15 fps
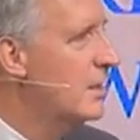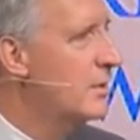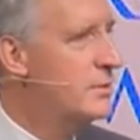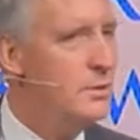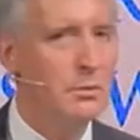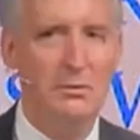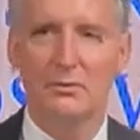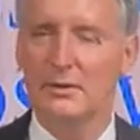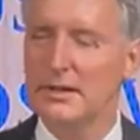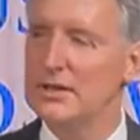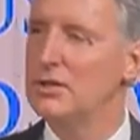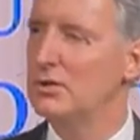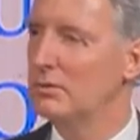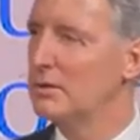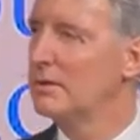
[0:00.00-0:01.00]
You know what we're really
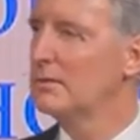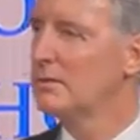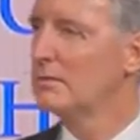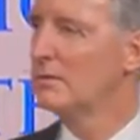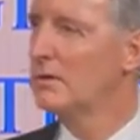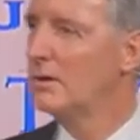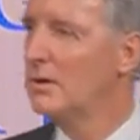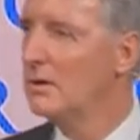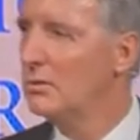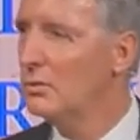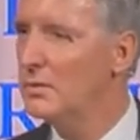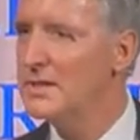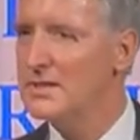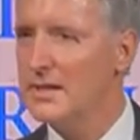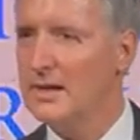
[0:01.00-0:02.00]
doing when
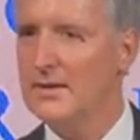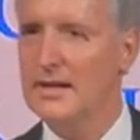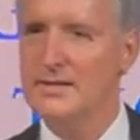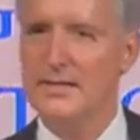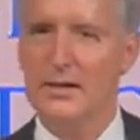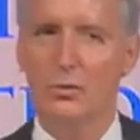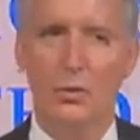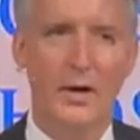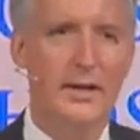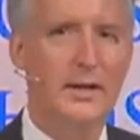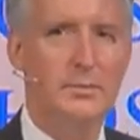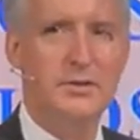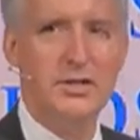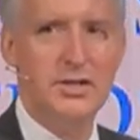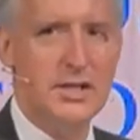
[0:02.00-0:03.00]
we say that? It's like
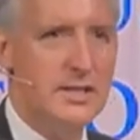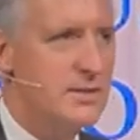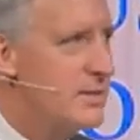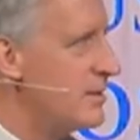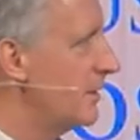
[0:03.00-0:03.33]
walking up to Jesus